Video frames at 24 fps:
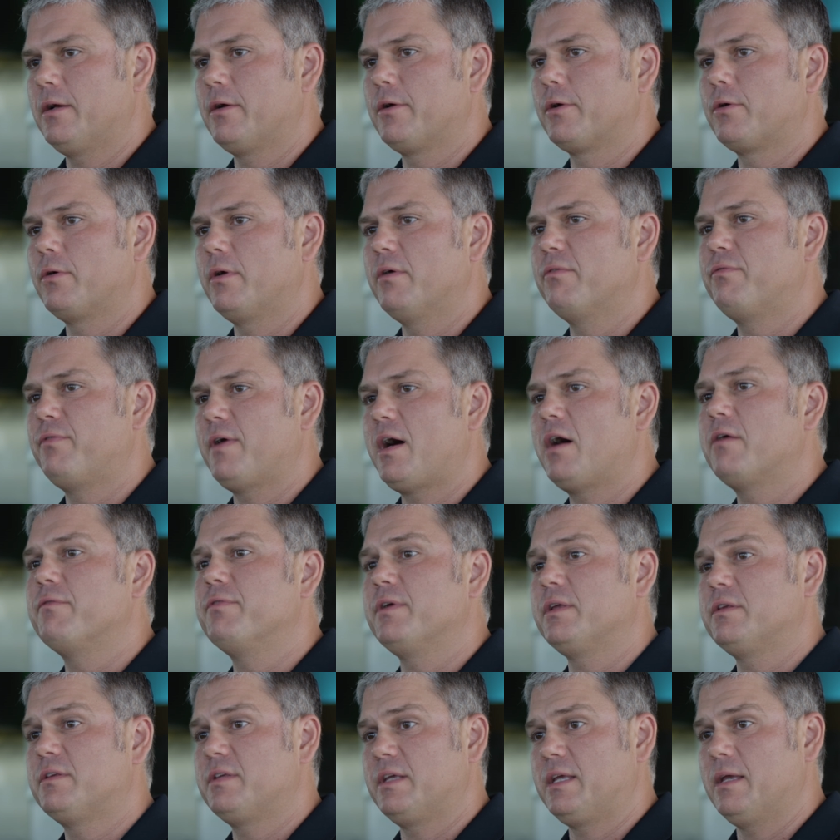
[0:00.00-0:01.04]
are
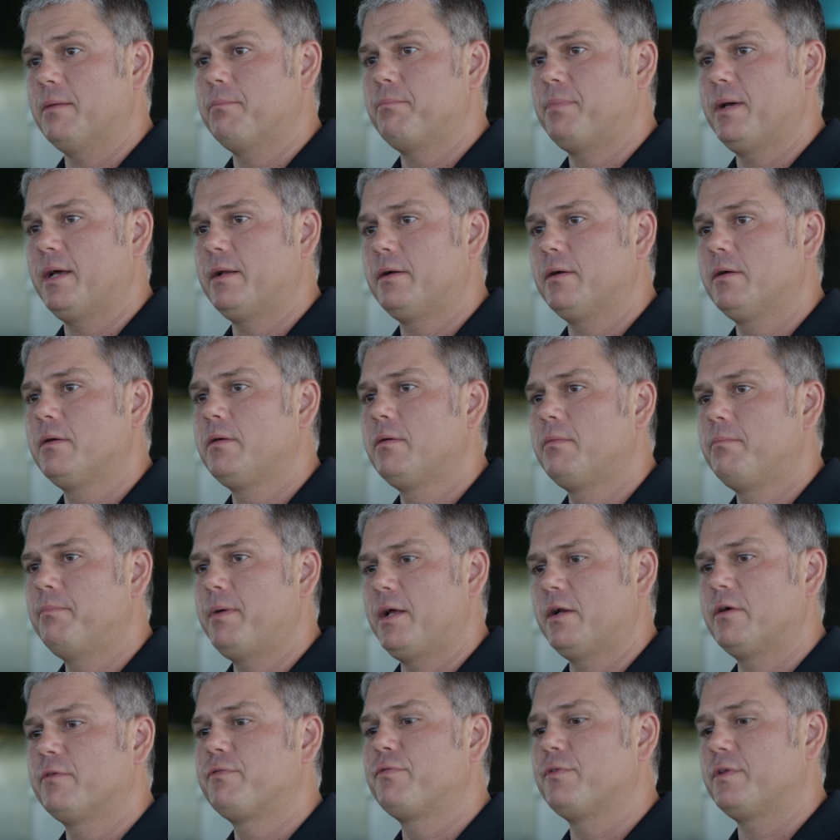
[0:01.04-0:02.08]
evolving to get better,
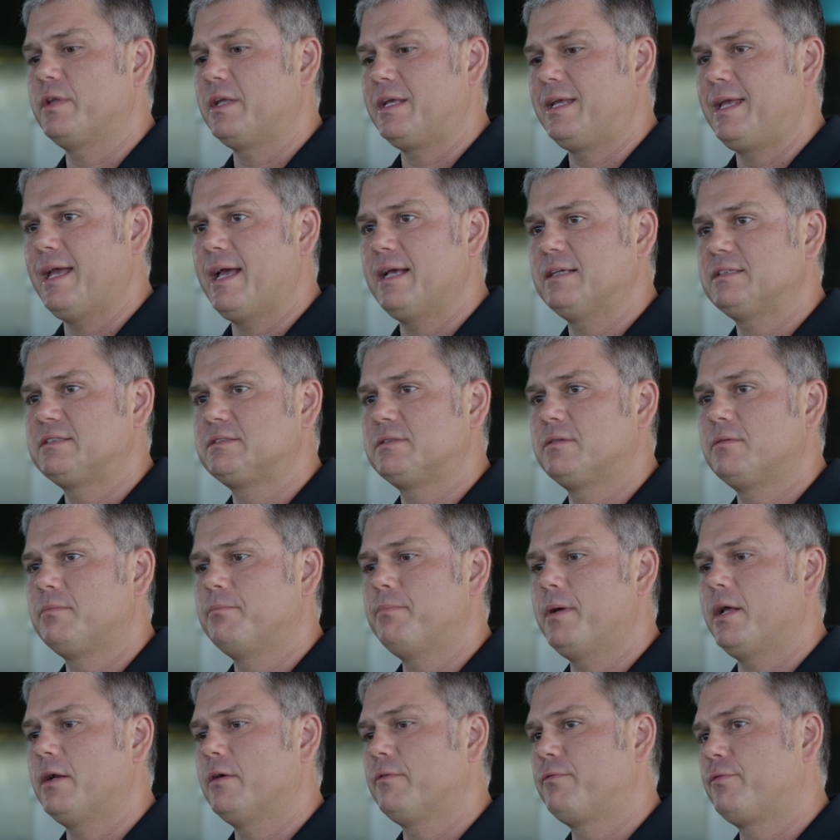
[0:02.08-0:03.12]
better for the guests,
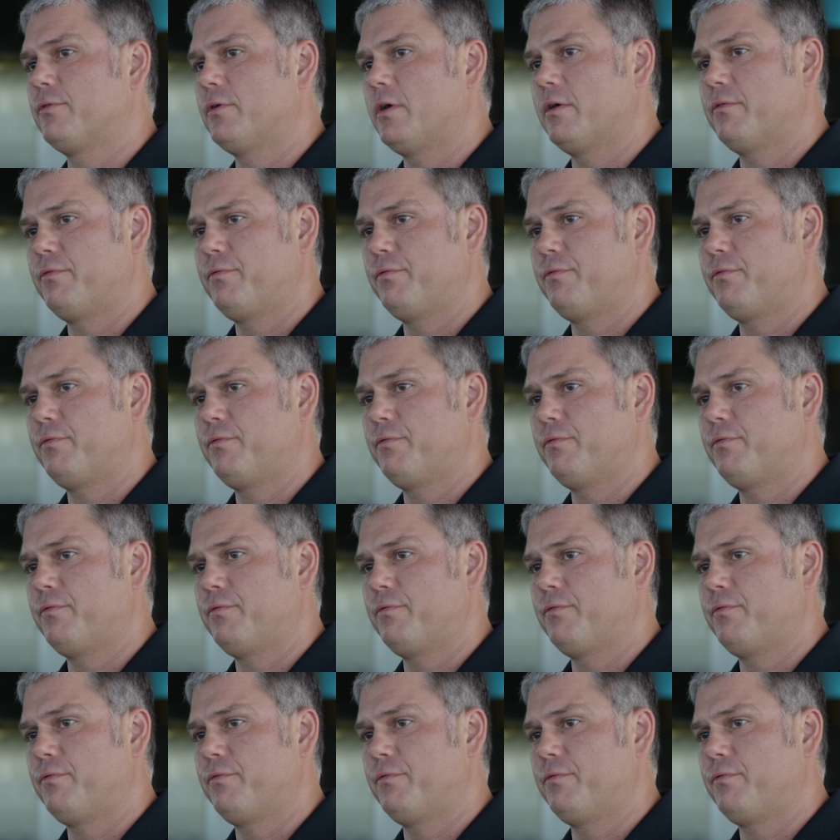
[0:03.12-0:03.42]
better for our